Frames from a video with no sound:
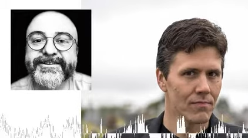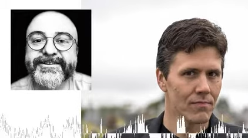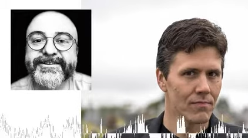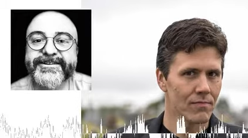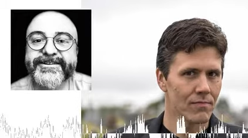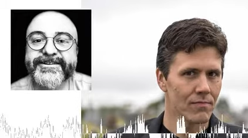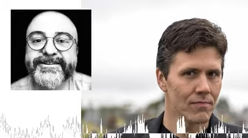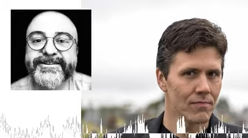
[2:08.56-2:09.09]

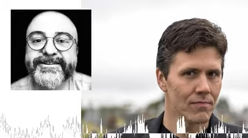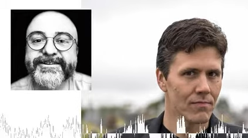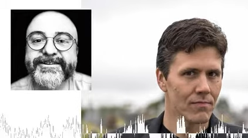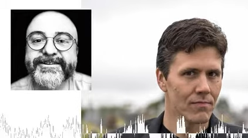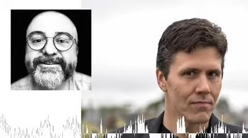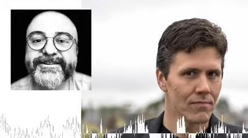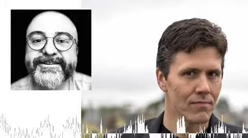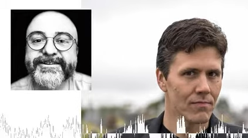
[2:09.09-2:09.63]

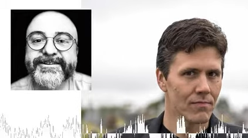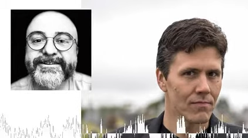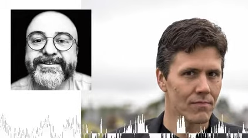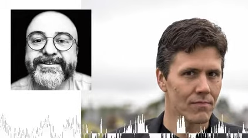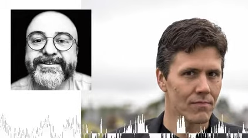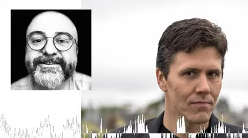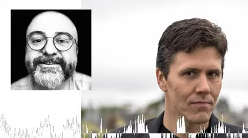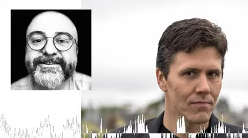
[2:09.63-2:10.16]

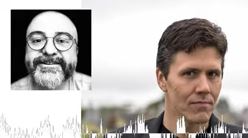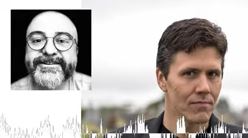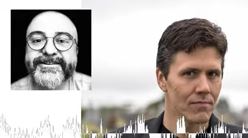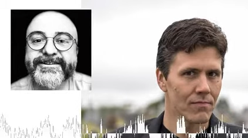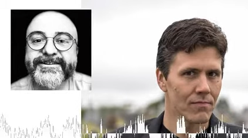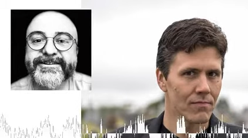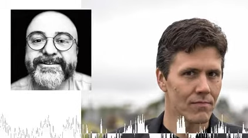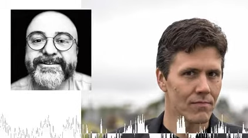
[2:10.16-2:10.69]

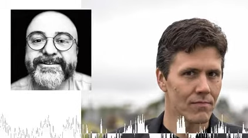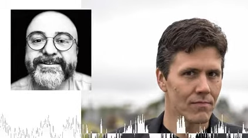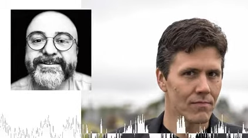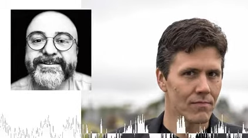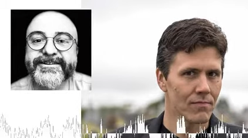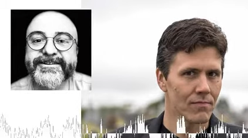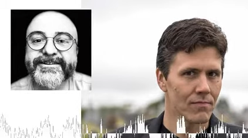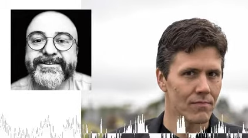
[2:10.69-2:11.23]

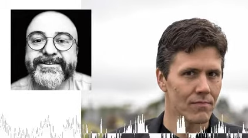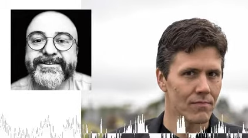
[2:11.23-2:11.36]
Nothing is said.